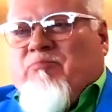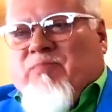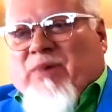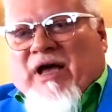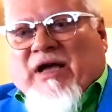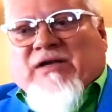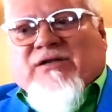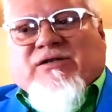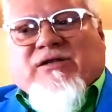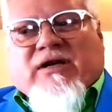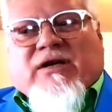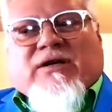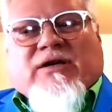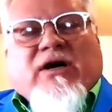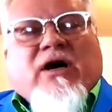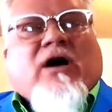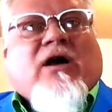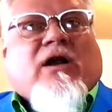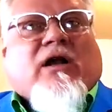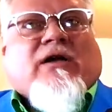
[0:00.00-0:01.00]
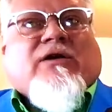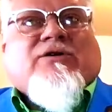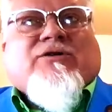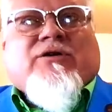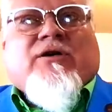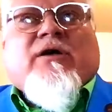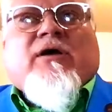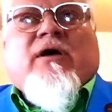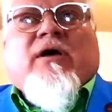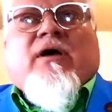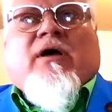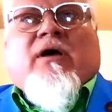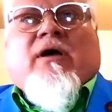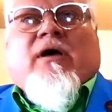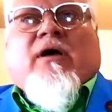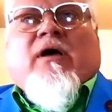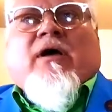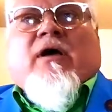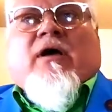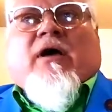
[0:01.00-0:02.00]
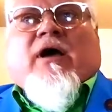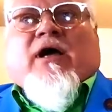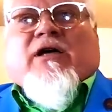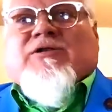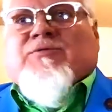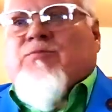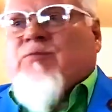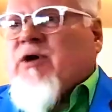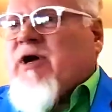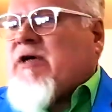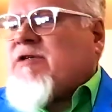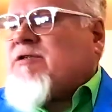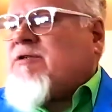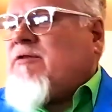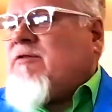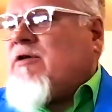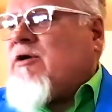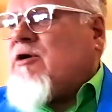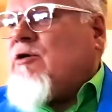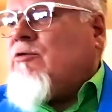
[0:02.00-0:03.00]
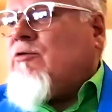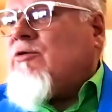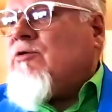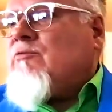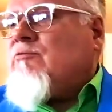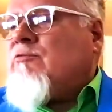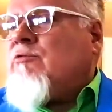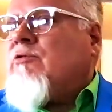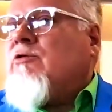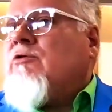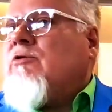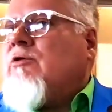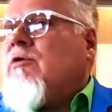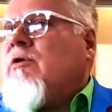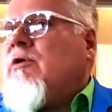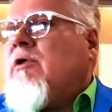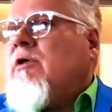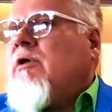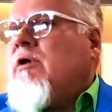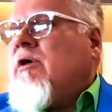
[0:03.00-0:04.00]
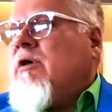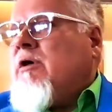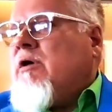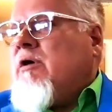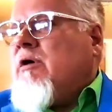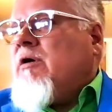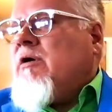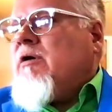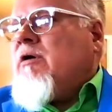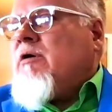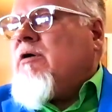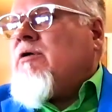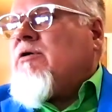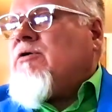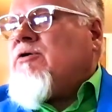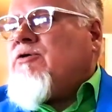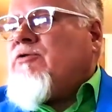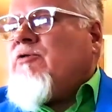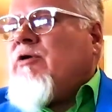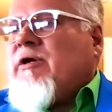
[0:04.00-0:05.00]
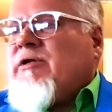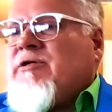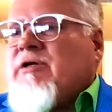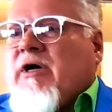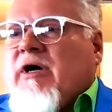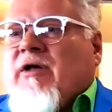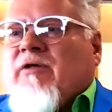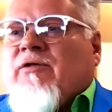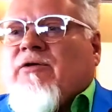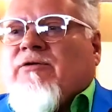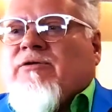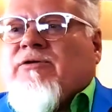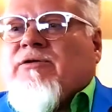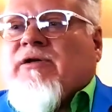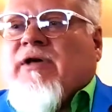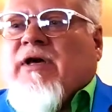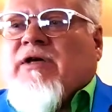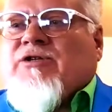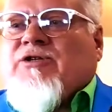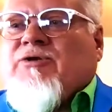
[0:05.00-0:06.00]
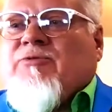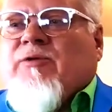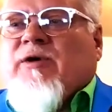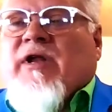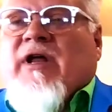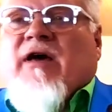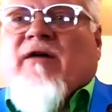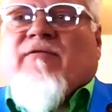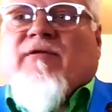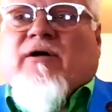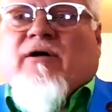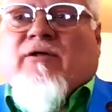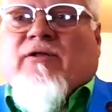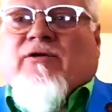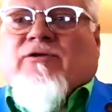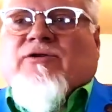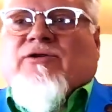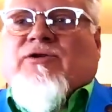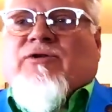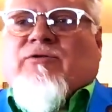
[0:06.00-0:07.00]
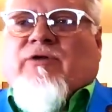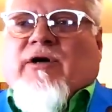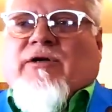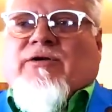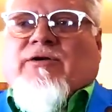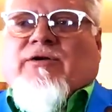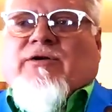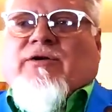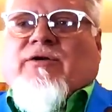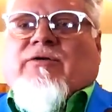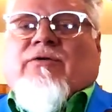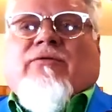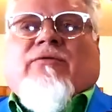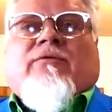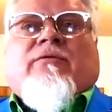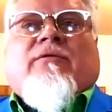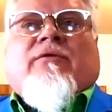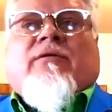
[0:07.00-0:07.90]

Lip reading: basic knowledge expressed in the Golden Rule. Do unto others as you would have others do unto you.